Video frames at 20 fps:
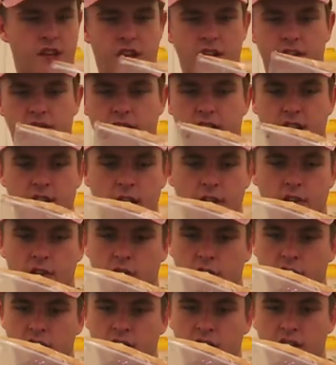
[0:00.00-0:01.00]
there six?
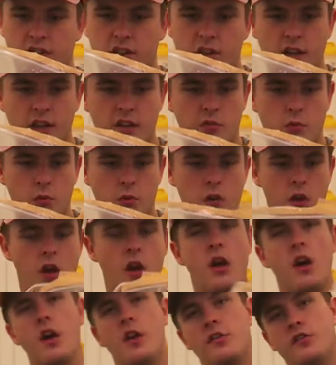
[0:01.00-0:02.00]
Six in each one?
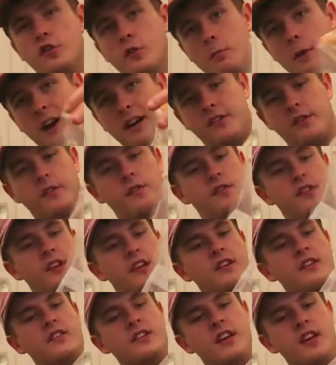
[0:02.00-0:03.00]
Two bags of
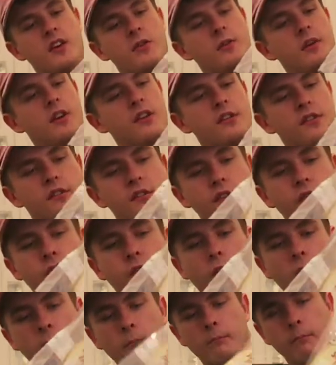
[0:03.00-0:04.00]
six kiwis just
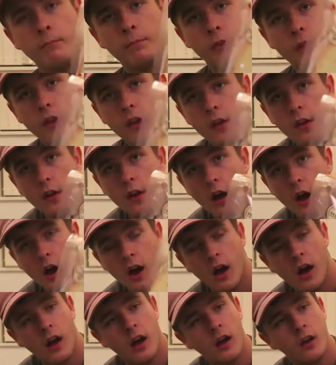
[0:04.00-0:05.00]
from
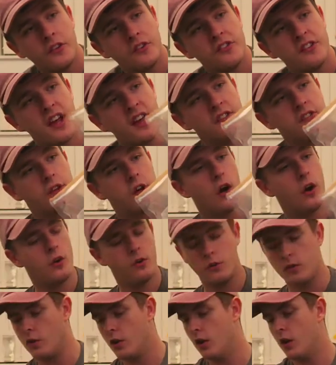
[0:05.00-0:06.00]
uh, Tesco,
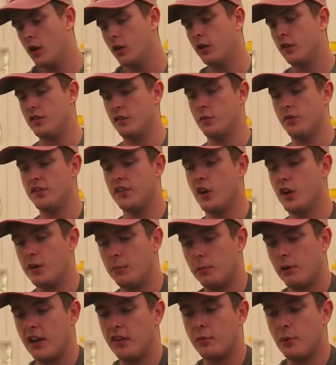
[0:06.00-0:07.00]
because it was the
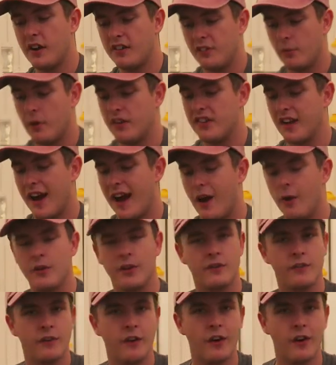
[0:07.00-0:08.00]
only place. We actually went to
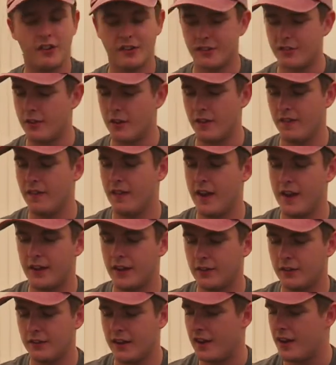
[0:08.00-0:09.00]
Aldi first and they
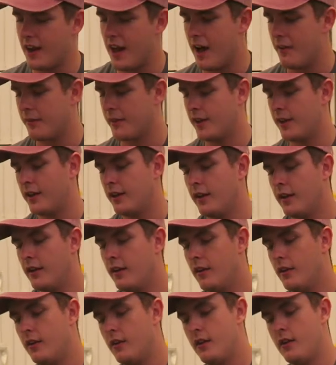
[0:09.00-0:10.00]
didn't have any.
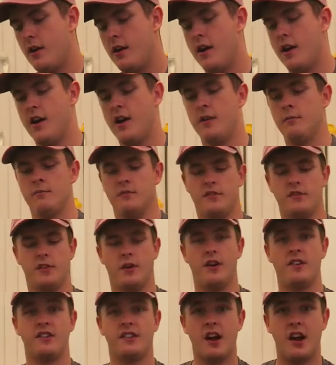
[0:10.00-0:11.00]
Um,
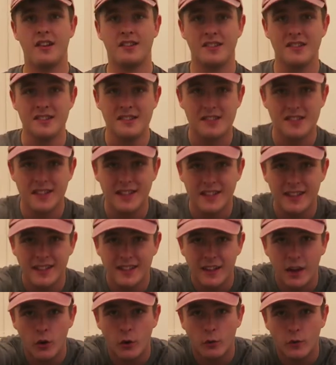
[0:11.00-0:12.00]
so as you guys can
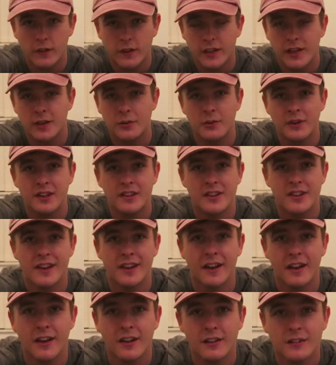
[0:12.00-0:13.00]
see, all the kiwis
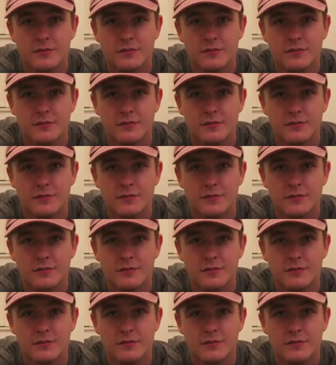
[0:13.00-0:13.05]
here.